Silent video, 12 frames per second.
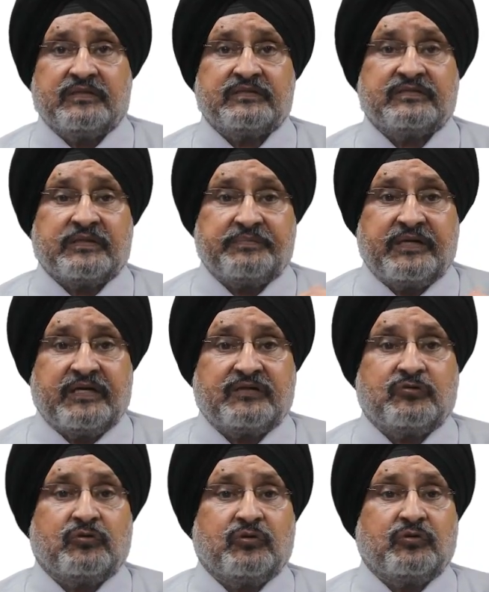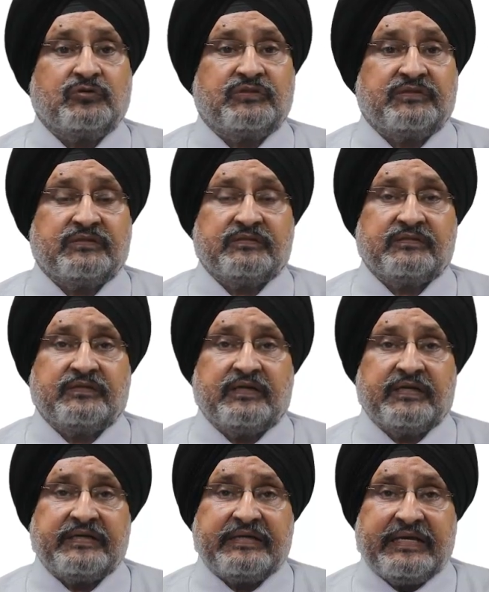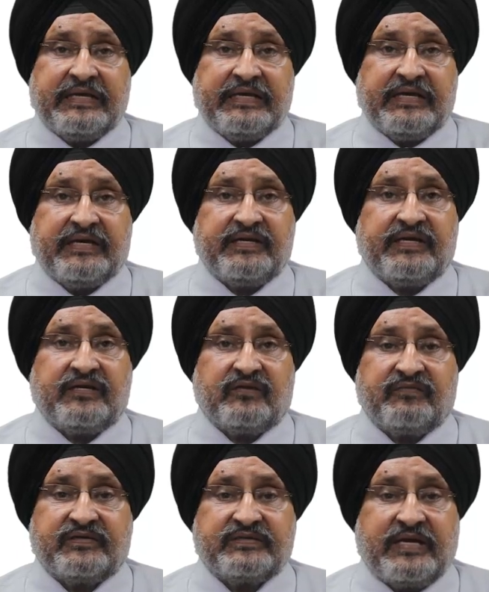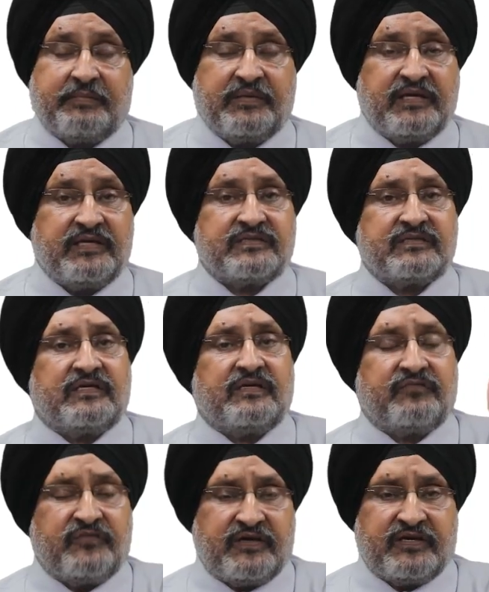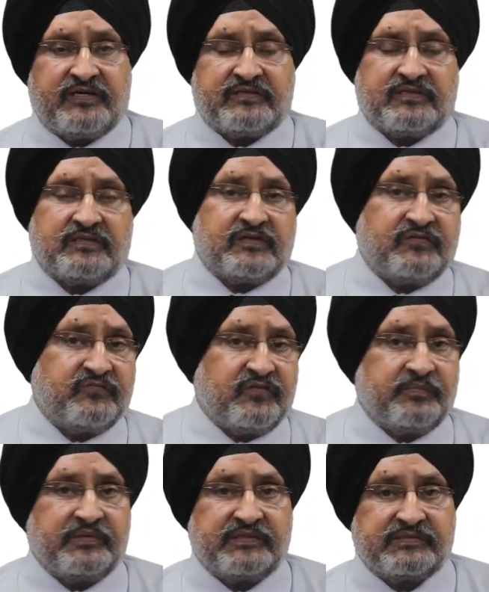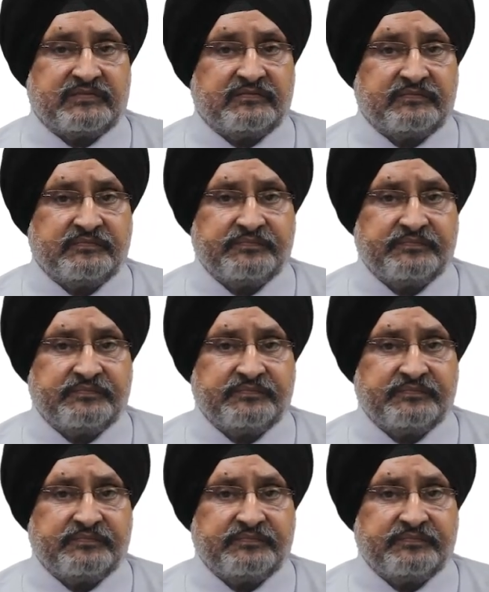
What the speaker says: subject code, day and date of examination, and various other information.